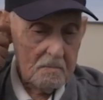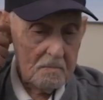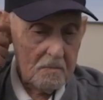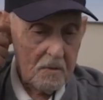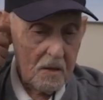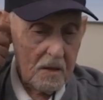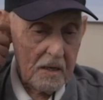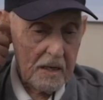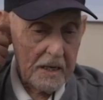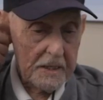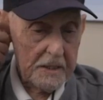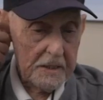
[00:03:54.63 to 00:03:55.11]

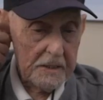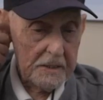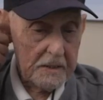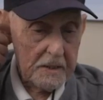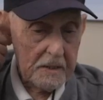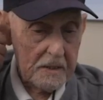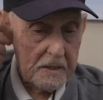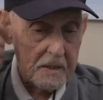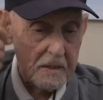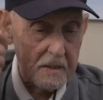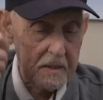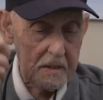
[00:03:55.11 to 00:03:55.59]
mine,
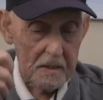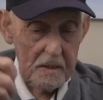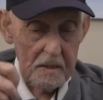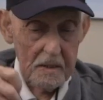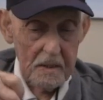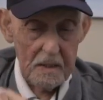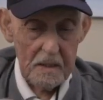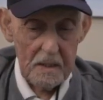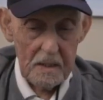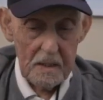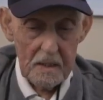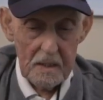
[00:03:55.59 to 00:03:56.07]

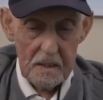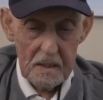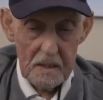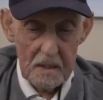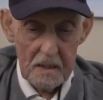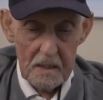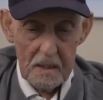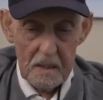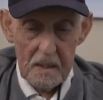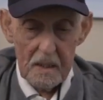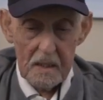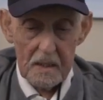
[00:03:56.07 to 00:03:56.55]

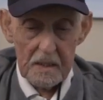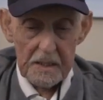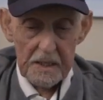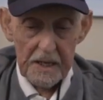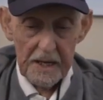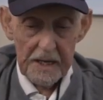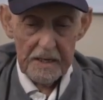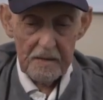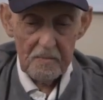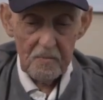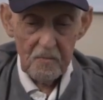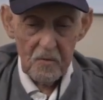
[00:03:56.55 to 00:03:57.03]

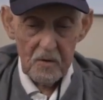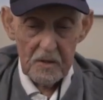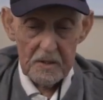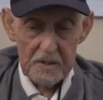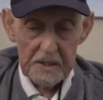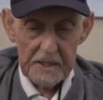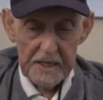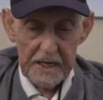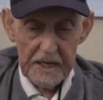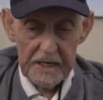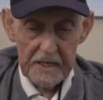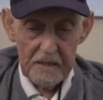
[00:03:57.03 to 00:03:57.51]
came
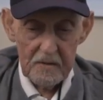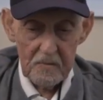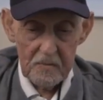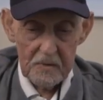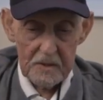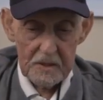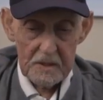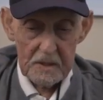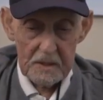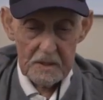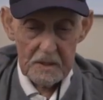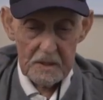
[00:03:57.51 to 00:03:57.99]
one day
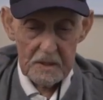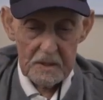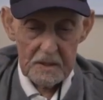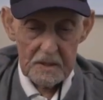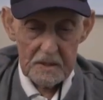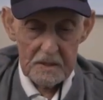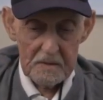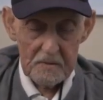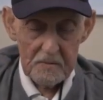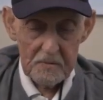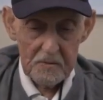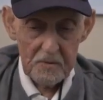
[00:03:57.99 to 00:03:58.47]
when
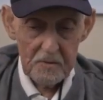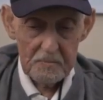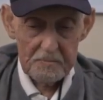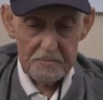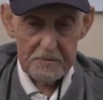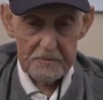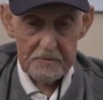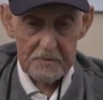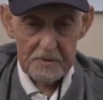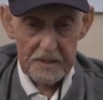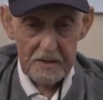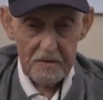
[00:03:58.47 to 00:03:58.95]
uh, we were,
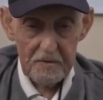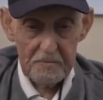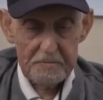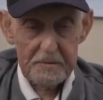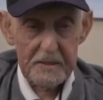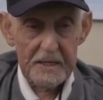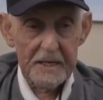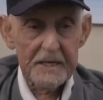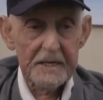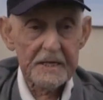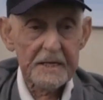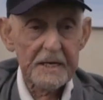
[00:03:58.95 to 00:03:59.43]
they uh, were
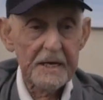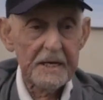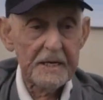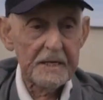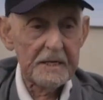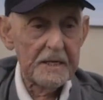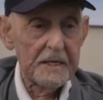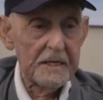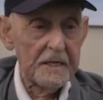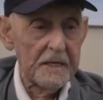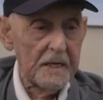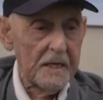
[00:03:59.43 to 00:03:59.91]
playing
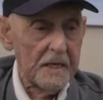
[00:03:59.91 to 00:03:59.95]
a,